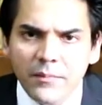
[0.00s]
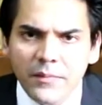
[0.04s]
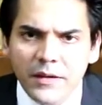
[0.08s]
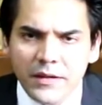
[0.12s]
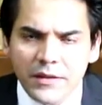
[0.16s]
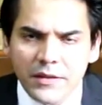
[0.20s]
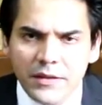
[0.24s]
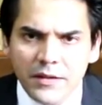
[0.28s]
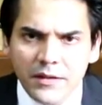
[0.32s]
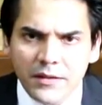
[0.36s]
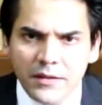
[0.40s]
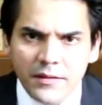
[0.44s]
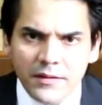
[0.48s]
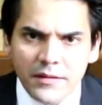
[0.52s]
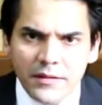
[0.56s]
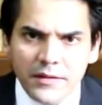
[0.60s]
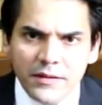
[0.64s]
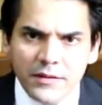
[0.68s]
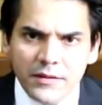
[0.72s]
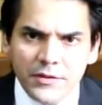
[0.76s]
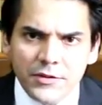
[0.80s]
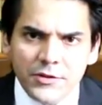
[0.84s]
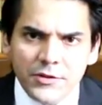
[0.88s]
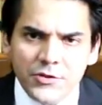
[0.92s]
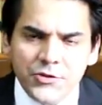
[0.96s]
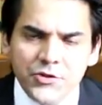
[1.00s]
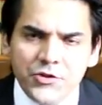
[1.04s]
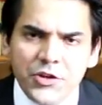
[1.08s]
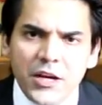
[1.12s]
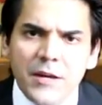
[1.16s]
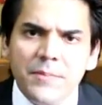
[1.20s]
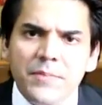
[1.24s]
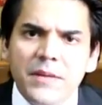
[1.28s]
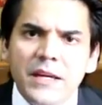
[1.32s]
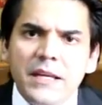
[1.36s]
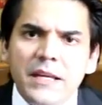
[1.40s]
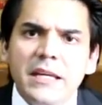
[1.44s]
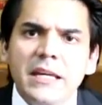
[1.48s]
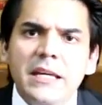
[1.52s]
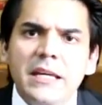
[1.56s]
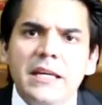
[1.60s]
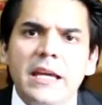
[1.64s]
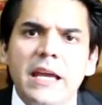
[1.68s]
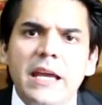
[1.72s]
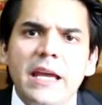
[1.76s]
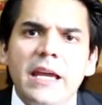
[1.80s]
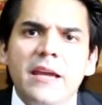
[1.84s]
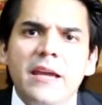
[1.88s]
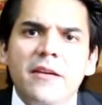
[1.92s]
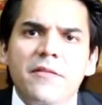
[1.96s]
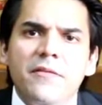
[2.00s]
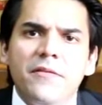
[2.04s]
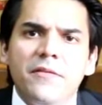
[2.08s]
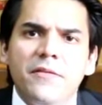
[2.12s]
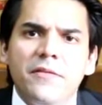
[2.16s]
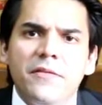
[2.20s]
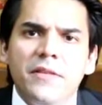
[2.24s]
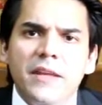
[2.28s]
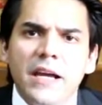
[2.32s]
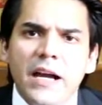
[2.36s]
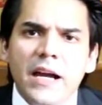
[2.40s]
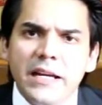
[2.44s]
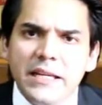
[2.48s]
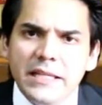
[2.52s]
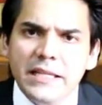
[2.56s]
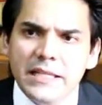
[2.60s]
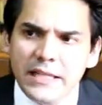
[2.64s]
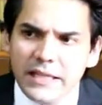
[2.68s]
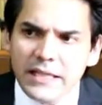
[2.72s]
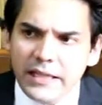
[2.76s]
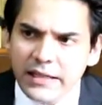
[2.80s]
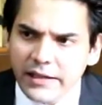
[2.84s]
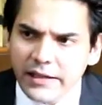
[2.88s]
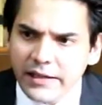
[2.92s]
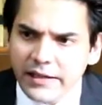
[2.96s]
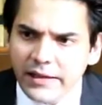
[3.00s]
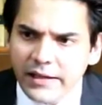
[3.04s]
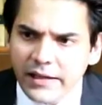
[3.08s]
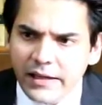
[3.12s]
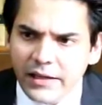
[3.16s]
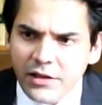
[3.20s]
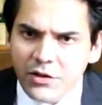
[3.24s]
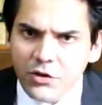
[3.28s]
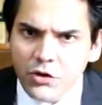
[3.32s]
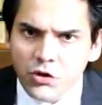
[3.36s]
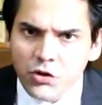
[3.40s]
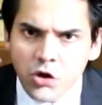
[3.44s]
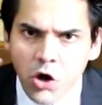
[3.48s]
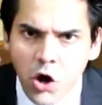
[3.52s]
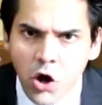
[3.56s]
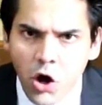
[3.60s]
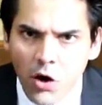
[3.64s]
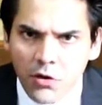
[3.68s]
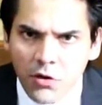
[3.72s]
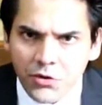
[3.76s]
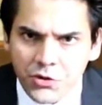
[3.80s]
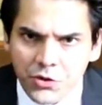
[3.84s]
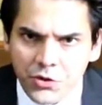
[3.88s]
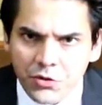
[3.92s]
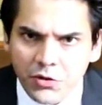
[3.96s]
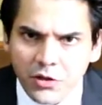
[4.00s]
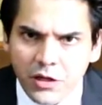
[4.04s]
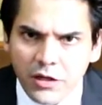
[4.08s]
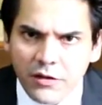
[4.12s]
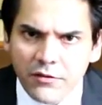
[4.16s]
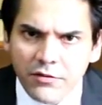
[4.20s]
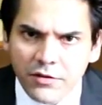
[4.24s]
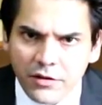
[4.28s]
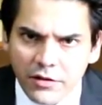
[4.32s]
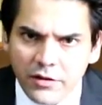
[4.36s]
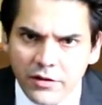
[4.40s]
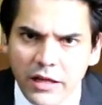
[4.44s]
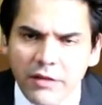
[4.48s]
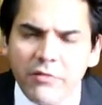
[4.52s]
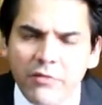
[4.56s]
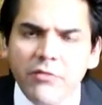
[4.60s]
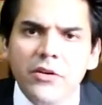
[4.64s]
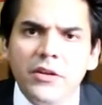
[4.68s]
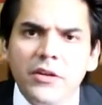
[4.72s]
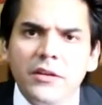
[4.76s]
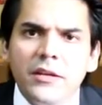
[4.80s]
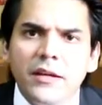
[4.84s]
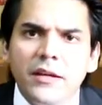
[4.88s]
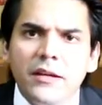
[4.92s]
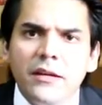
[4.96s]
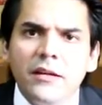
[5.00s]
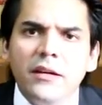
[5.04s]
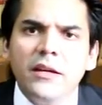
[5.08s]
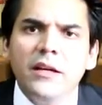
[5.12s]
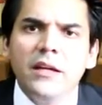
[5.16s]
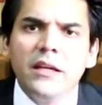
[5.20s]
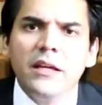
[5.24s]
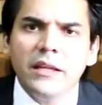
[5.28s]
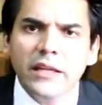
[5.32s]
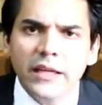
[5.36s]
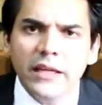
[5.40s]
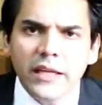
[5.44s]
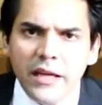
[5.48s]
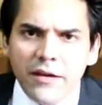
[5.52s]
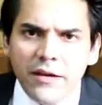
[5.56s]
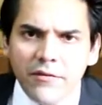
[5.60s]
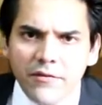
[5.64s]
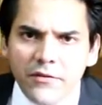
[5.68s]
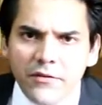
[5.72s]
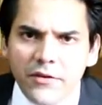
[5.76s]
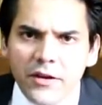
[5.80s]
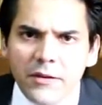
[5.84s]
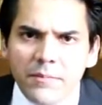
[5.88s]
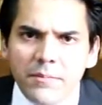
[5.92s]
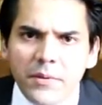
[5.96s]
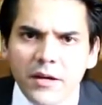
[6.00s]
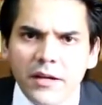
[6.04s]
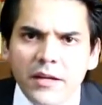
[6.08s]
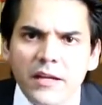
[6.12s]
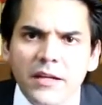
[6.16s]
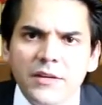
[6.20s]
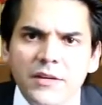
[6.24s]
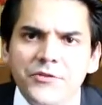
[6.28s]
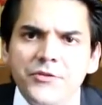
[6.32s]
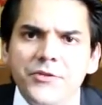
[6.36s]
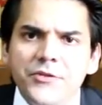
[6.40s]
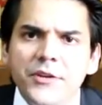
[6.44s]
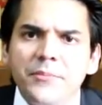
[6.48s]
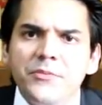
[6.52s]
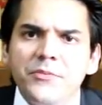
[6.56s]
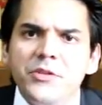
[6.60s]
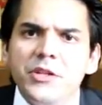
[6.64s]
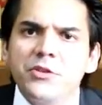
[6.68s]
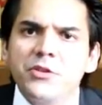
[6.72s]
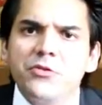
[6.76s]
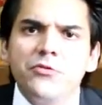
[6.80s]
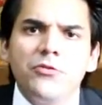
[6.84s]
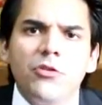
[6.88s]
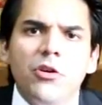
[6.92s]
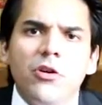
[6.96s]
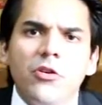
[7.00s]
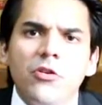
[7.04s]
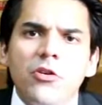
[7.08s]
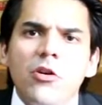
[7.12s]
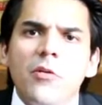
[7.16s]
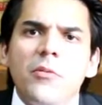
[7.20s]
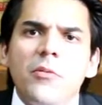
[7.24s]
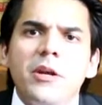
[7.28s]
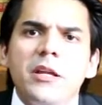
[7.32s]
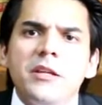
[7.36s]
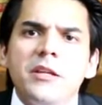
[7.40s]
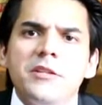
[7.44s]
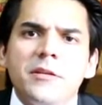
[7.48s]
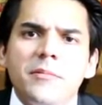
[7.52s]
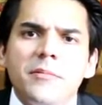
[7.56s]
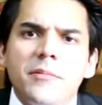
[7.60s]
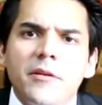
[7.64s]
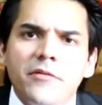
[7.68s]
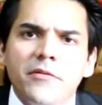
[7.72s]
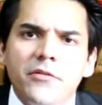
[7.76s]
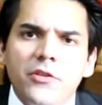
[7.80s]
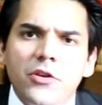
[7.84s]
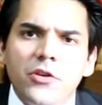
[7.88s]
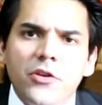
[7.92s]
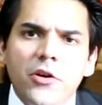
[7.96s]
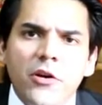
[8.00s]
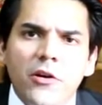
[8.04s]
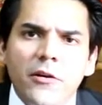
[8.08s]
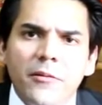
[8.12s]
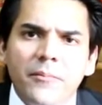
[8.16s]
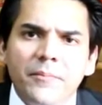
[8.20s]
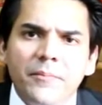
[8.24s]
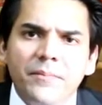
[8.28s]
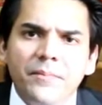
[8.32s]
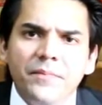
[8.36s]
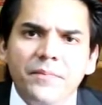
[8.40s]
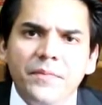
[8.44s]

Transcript: but the shape that he gave, the idea that law should govern everything, that everybody is subject to law, nobody is above the law,